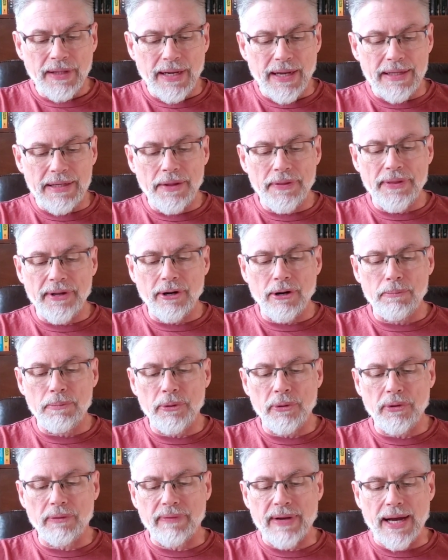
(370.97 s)
Any
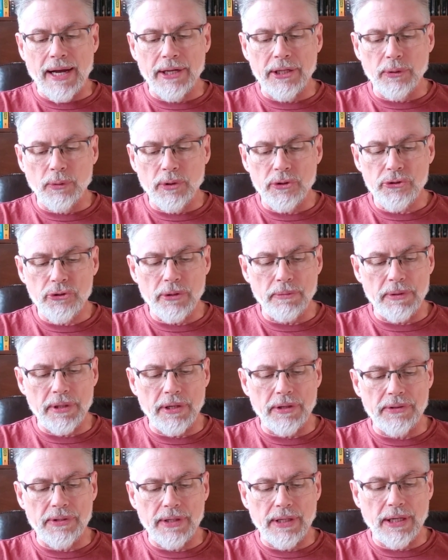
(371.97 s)
therapeutic value
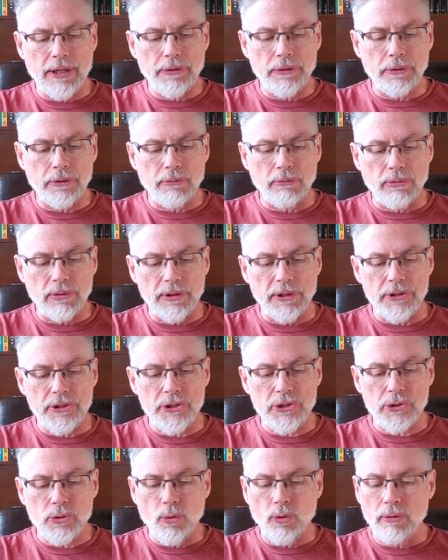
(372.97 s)
attributed to either
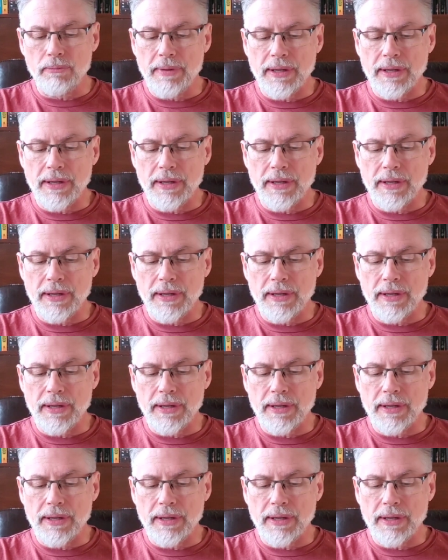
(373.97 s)
religious or